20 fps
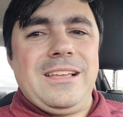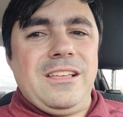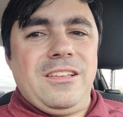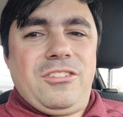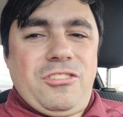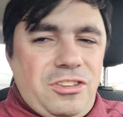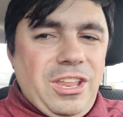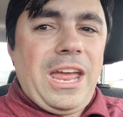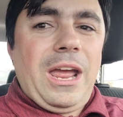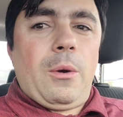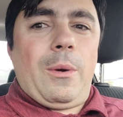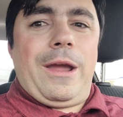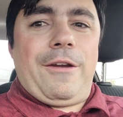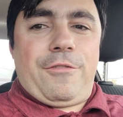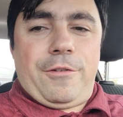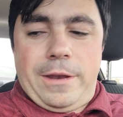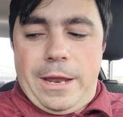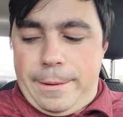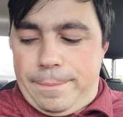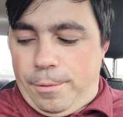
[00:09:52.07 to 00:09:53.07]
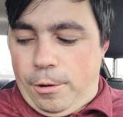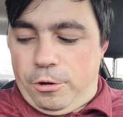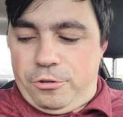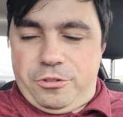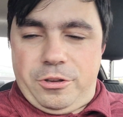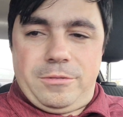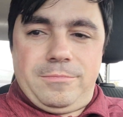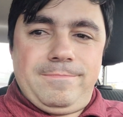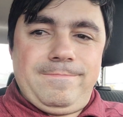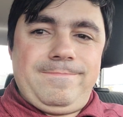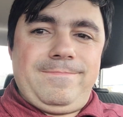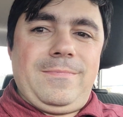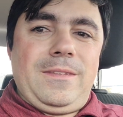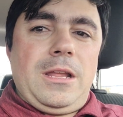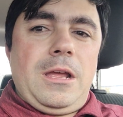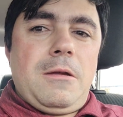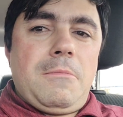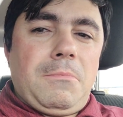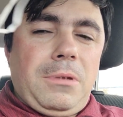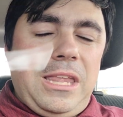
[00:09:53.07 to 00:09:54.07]
stay away from that person.
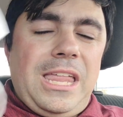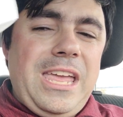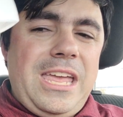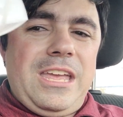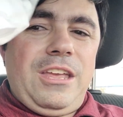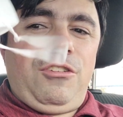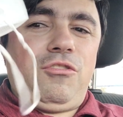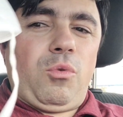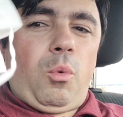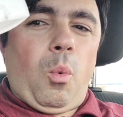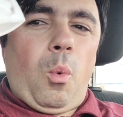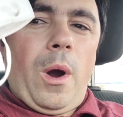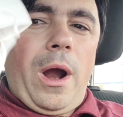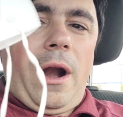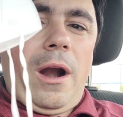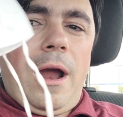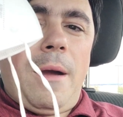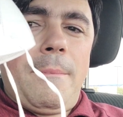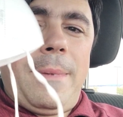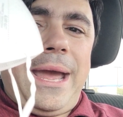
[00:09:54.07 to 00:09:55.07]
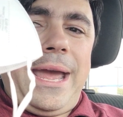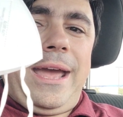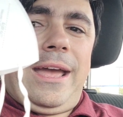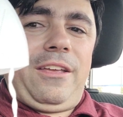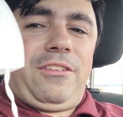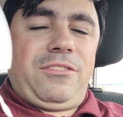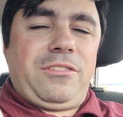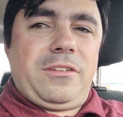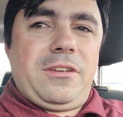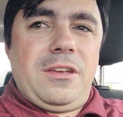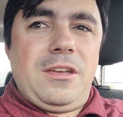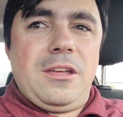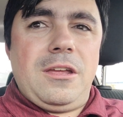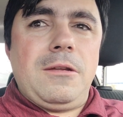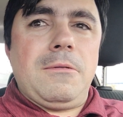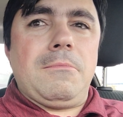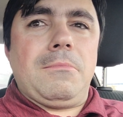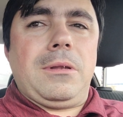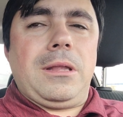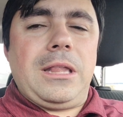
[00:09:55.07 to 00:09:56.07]
Please wear a mask.
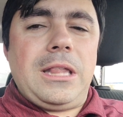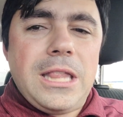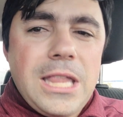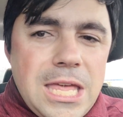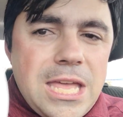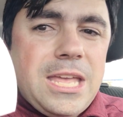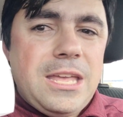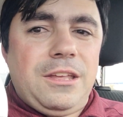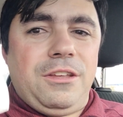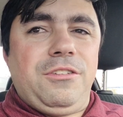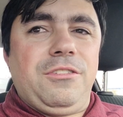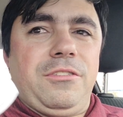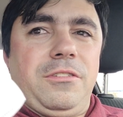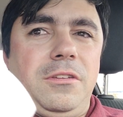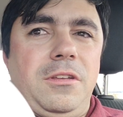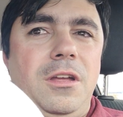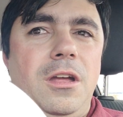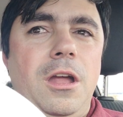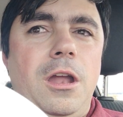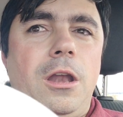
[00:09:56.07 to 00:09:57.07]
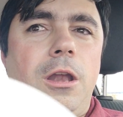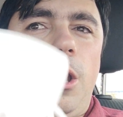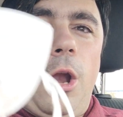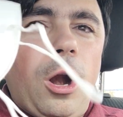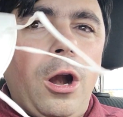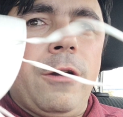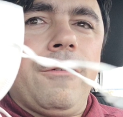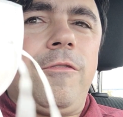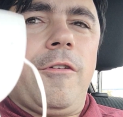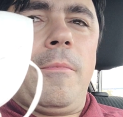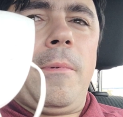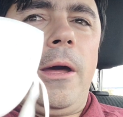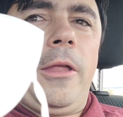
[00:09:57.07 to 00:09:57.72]
Please Learn from